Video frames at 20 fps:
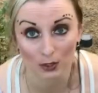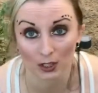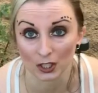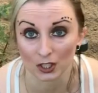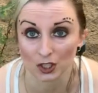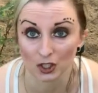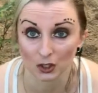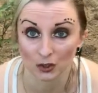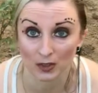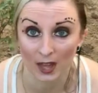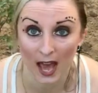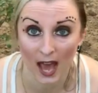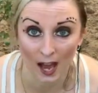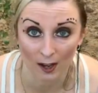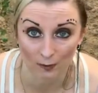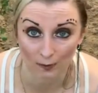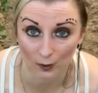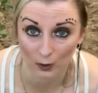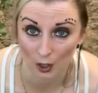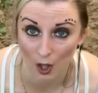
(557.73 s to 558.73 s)
can do
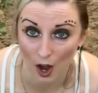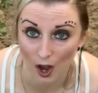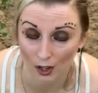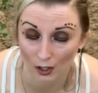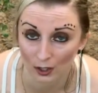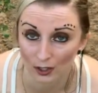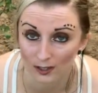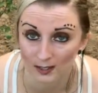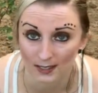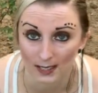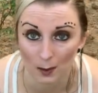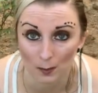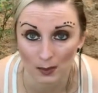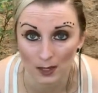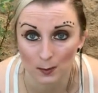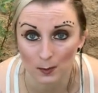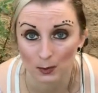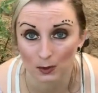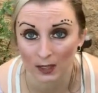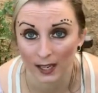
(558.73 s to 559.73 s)
that for longer, some
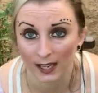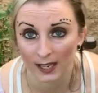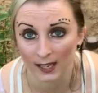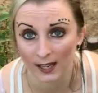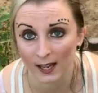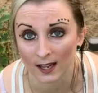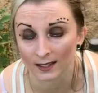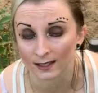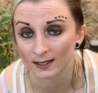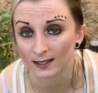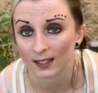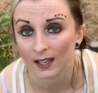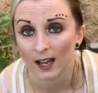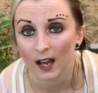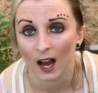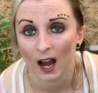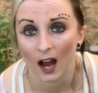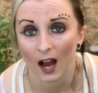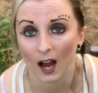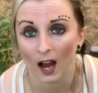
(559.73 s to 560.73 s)
people can't.
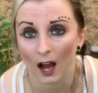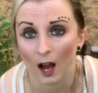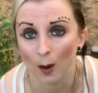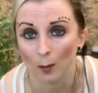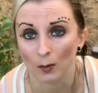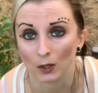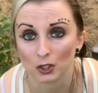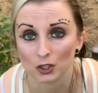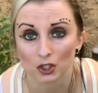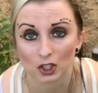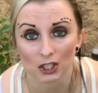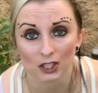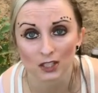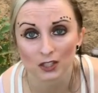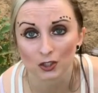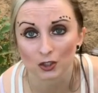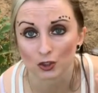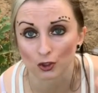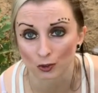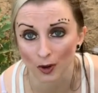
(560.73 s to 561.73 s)
Just
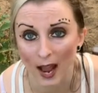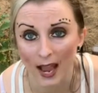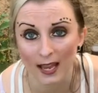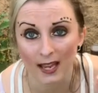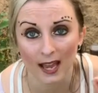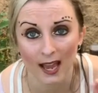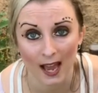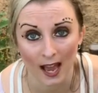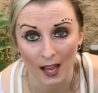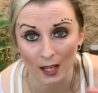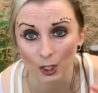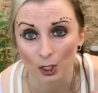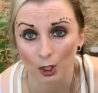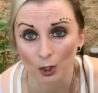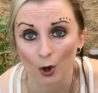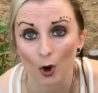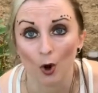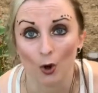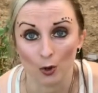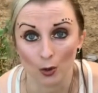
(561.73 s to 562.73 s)
try it at
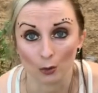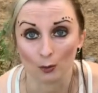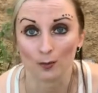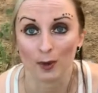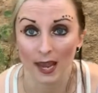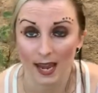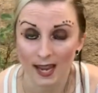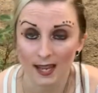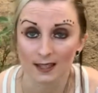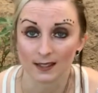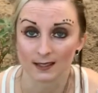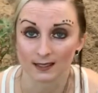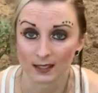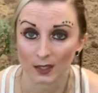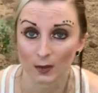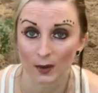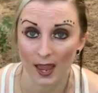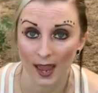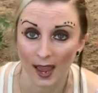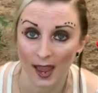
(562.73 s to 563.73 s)
your own pace,
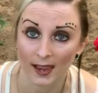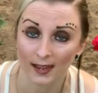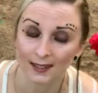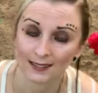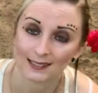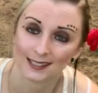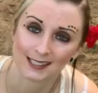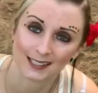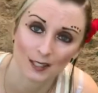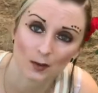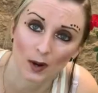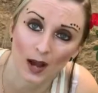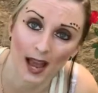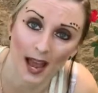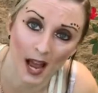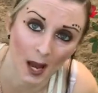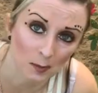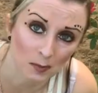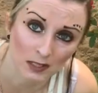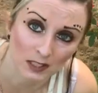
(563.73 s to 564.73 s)
okay? And see what
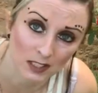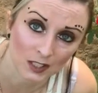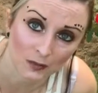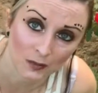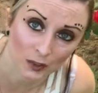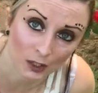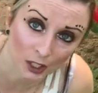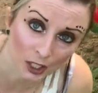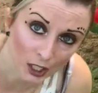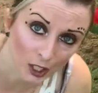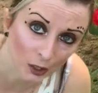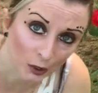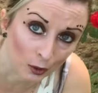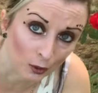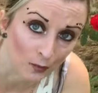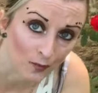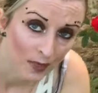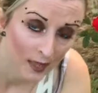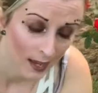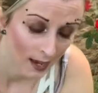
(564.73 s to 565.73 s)
happens for you.
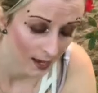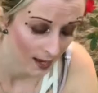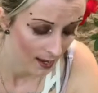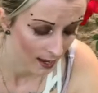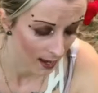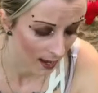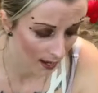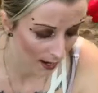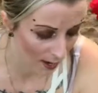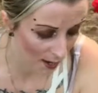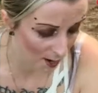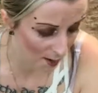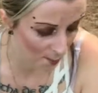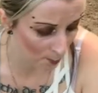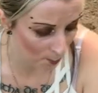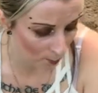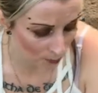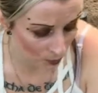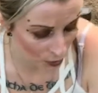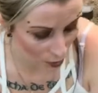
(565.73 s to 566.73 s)

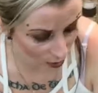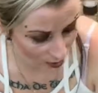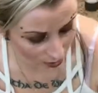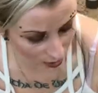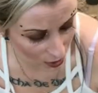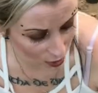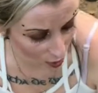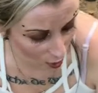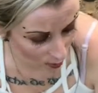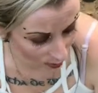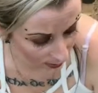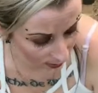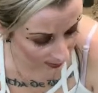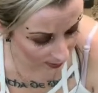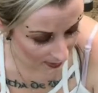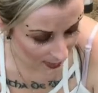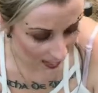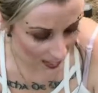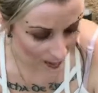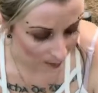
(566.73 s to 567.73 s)
You're gonna notice
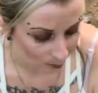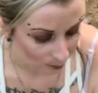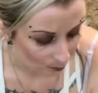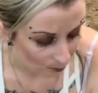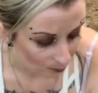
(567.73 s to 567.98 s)
that